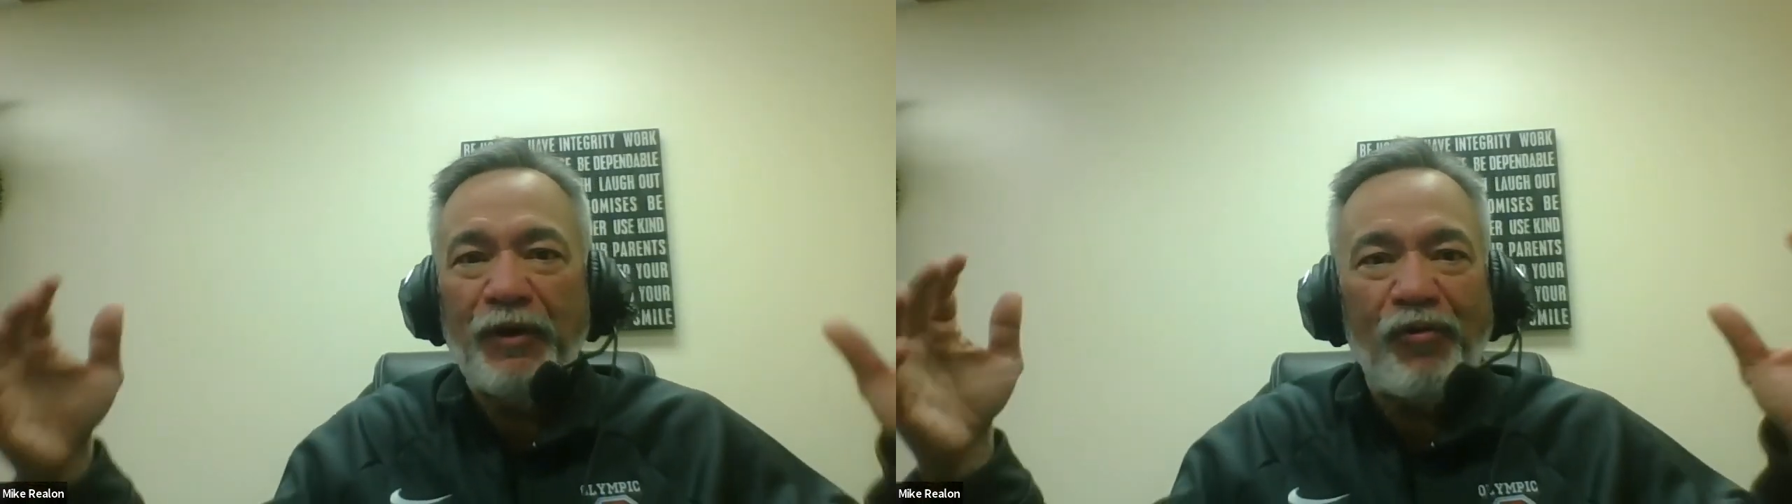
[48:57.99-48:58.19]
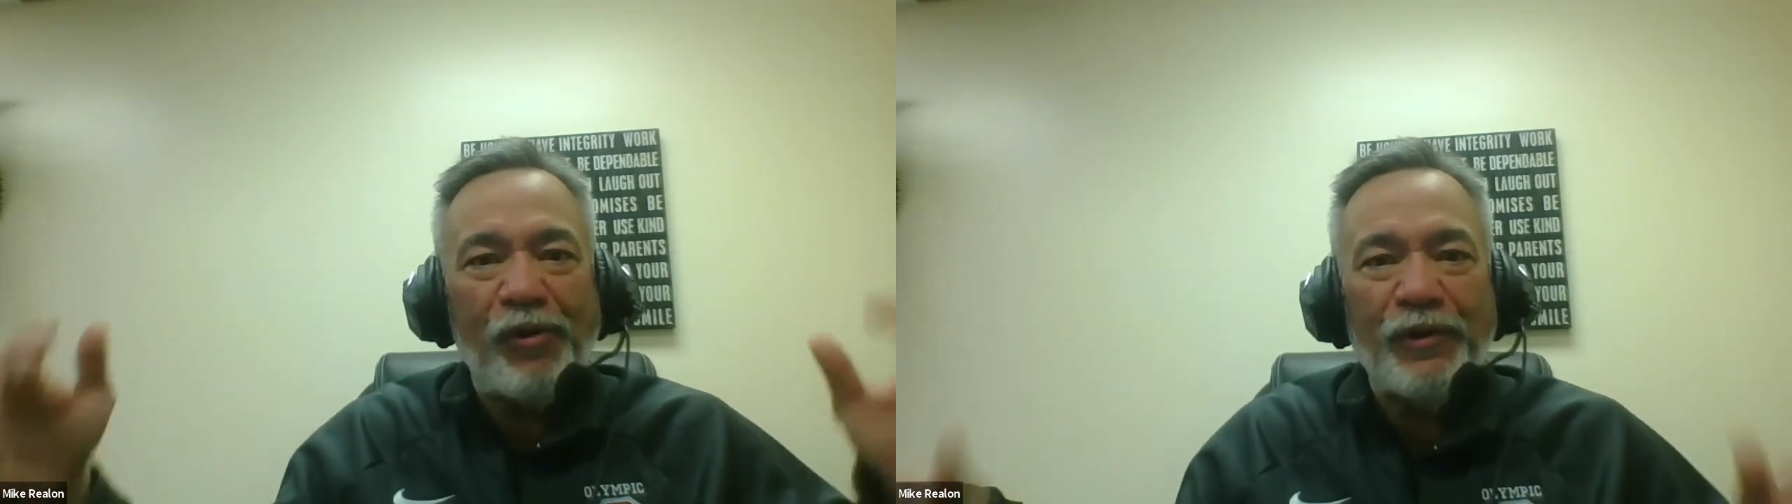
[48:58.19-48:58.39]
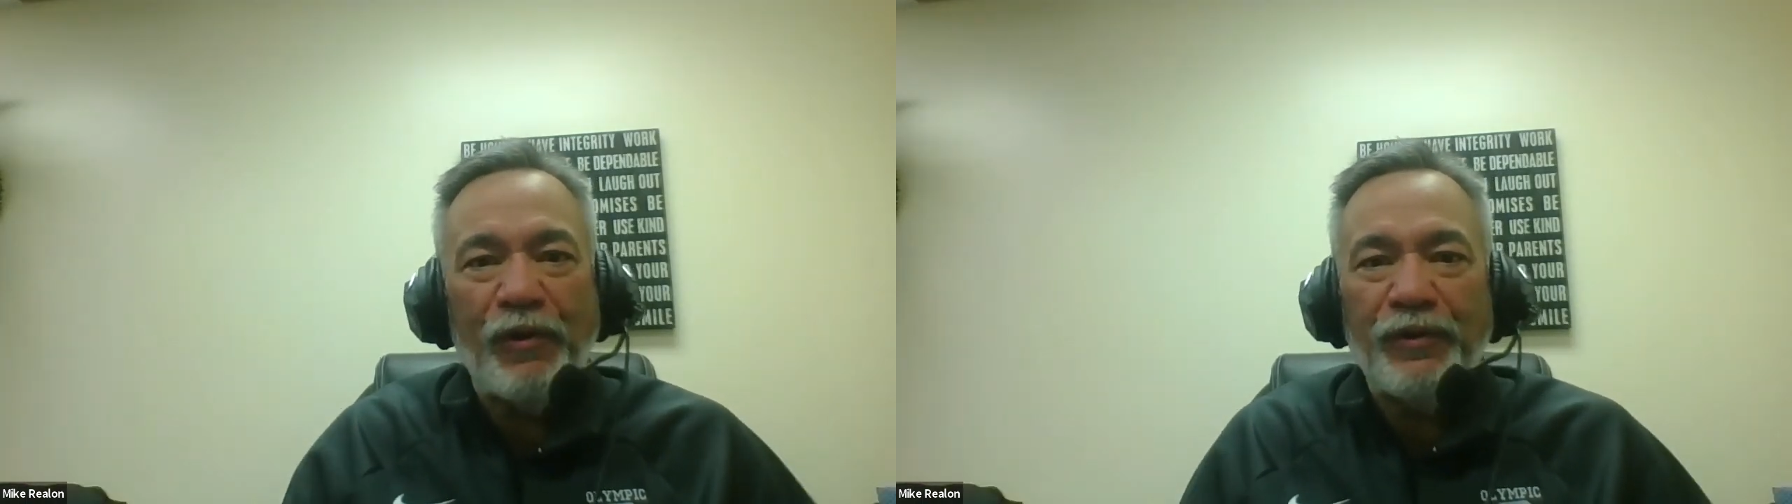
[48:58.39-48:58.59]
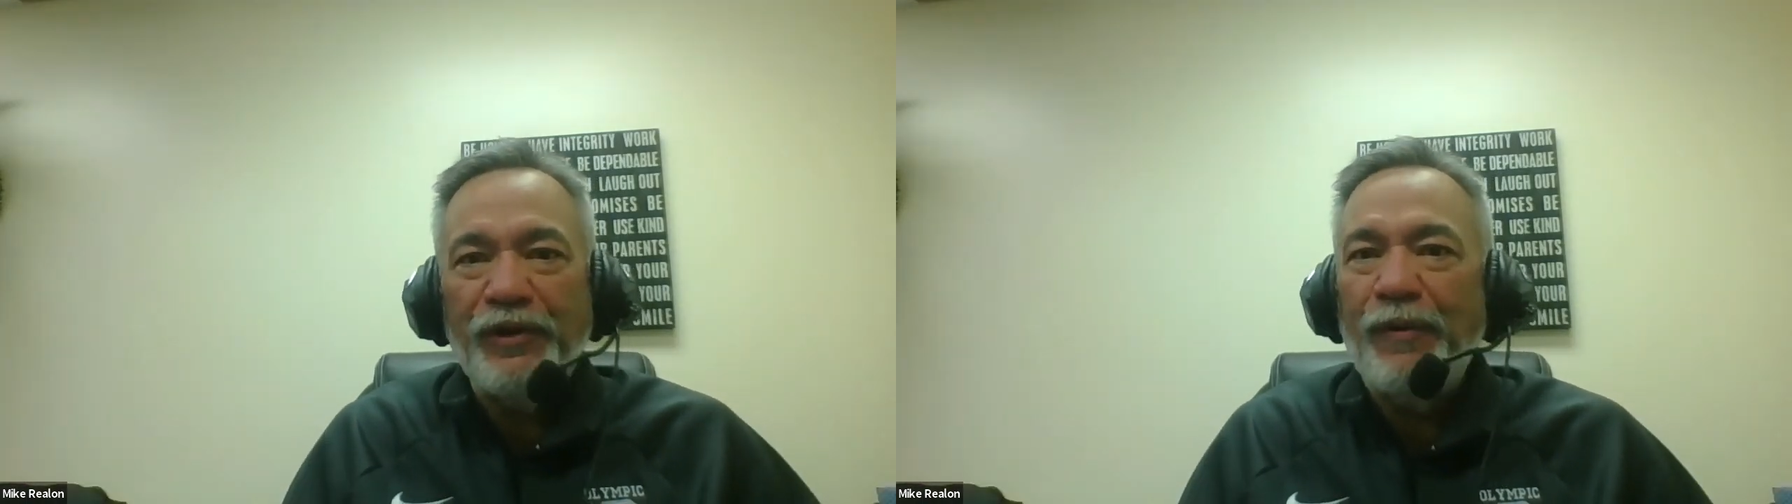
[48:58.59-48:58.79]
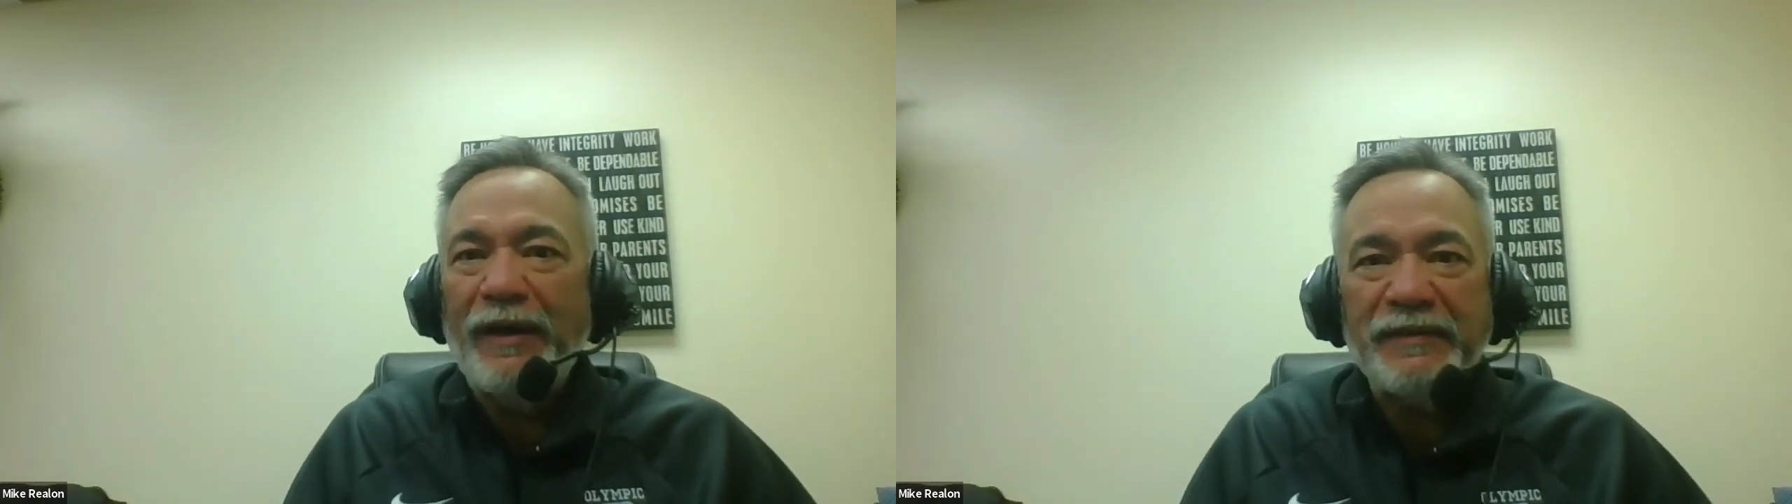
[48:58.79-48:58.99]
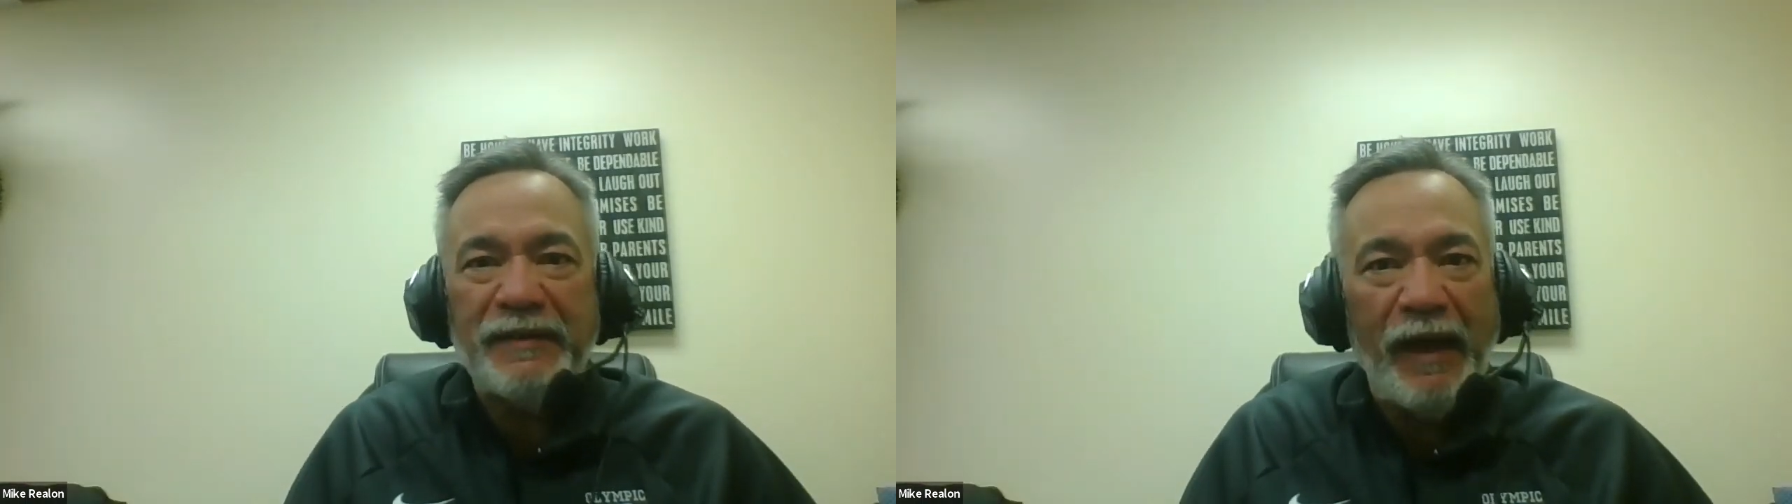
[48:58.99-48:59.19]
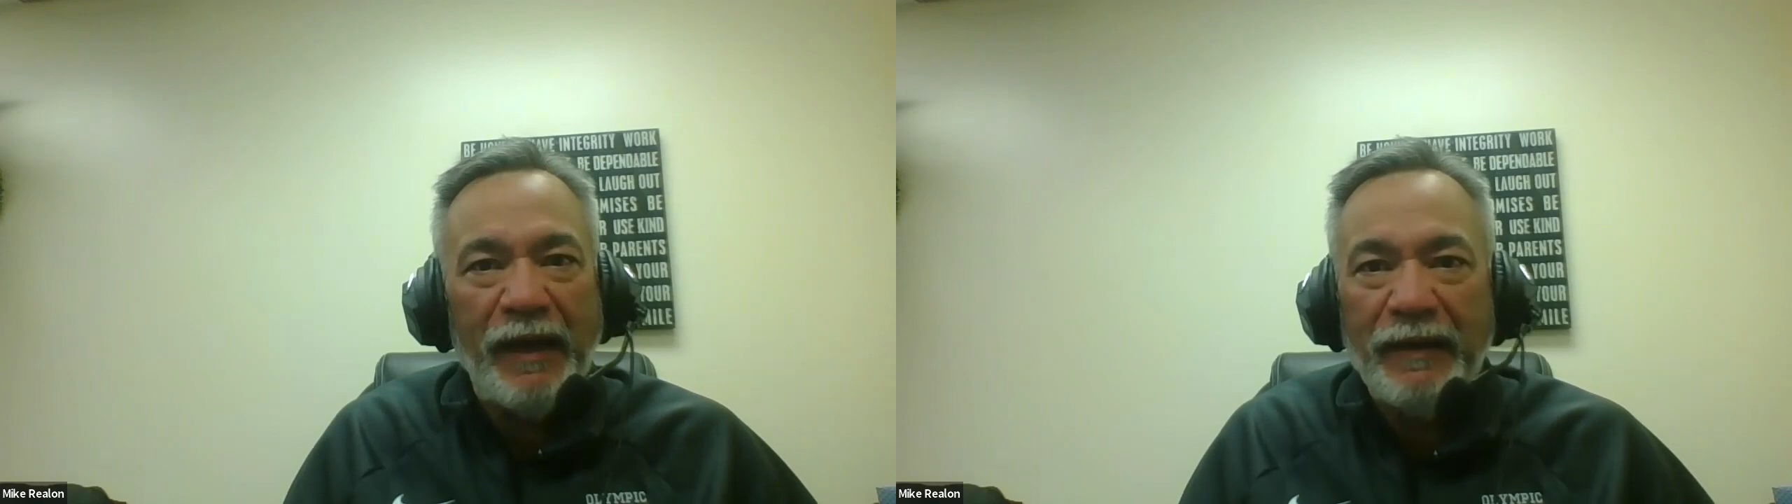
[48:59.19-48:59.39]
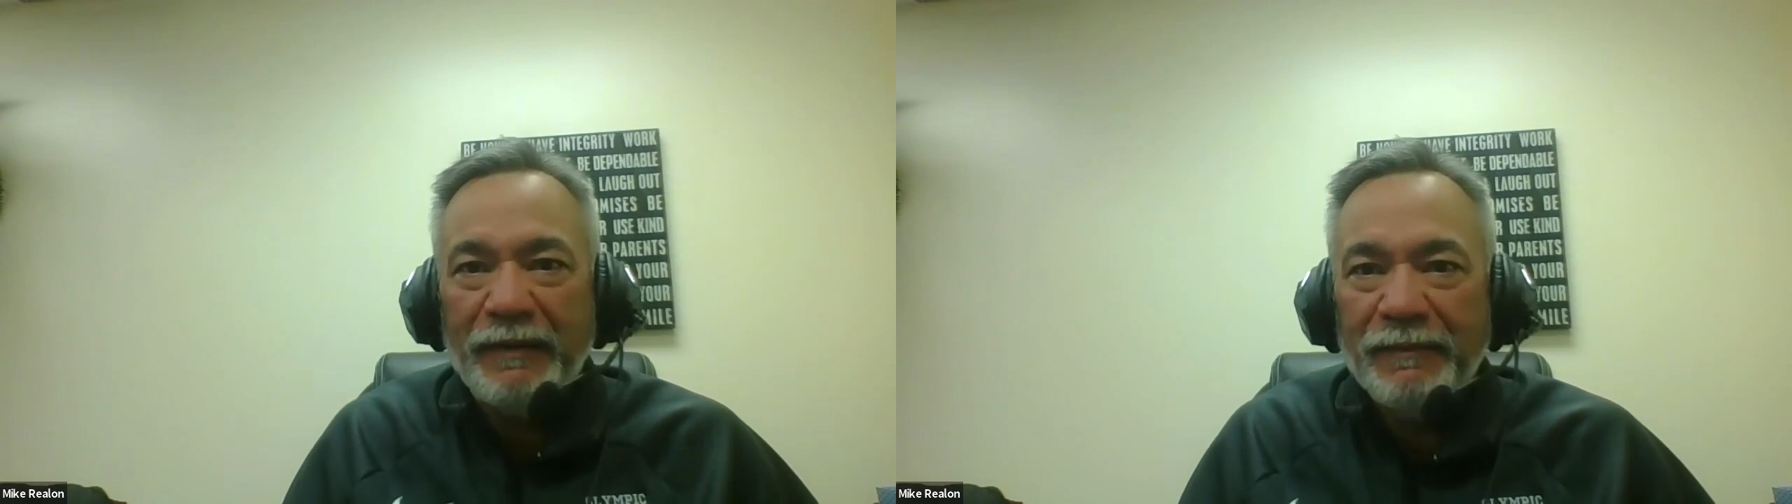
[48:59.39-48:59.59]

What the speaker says: Groninger USA,